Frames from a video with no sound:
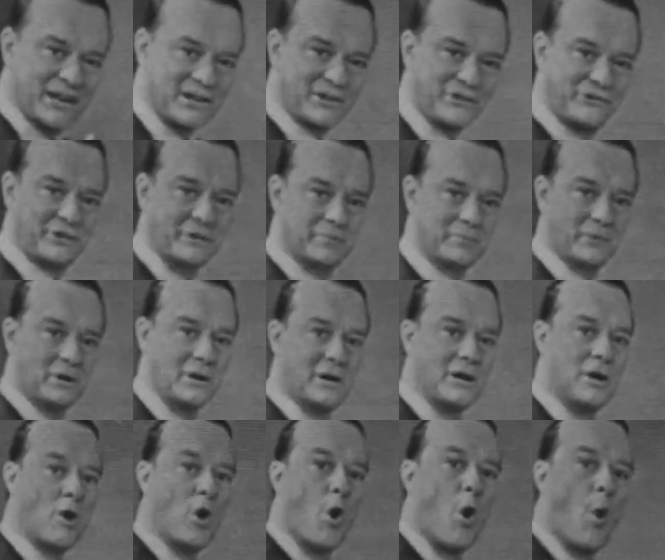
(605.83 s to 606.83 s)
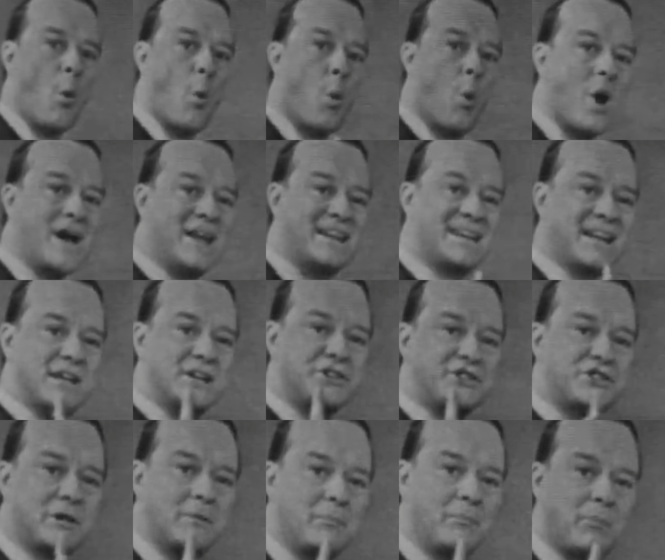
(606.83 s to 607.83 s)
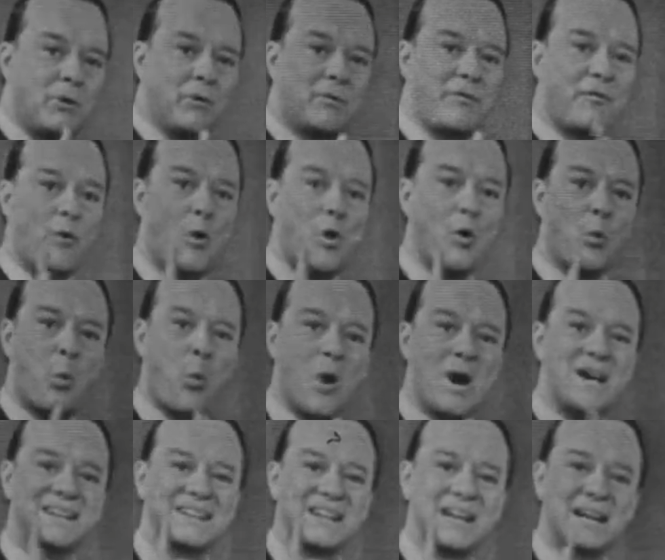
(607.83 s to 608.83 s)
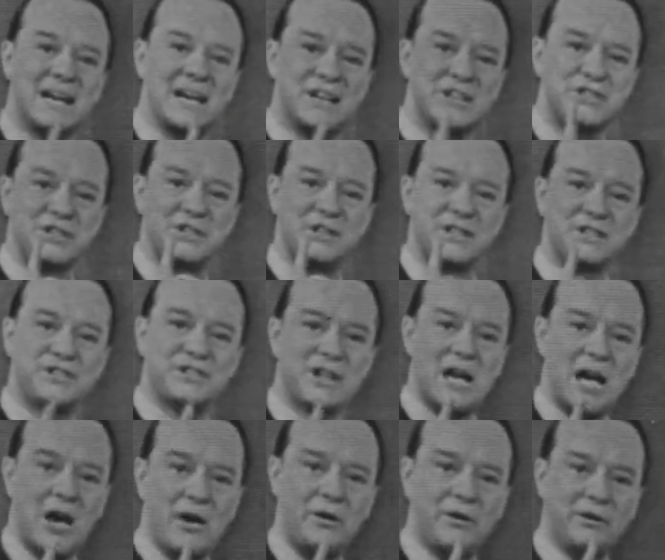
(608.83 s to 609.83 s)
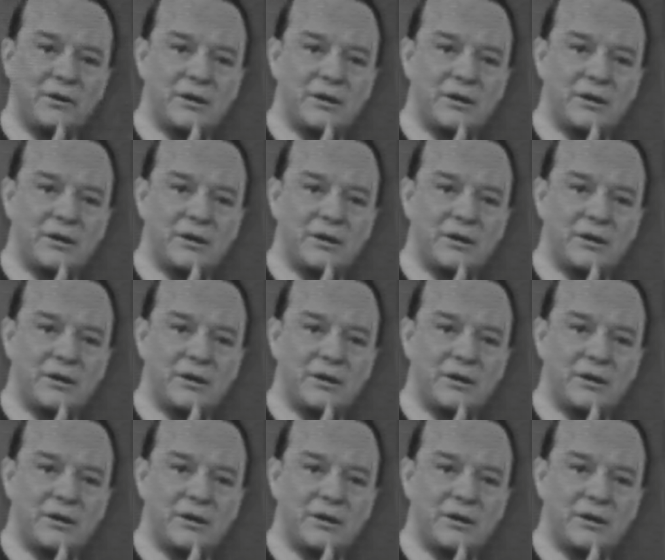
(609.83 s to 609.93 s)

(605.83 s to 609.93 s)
symbol. One symbol for one consonant sound.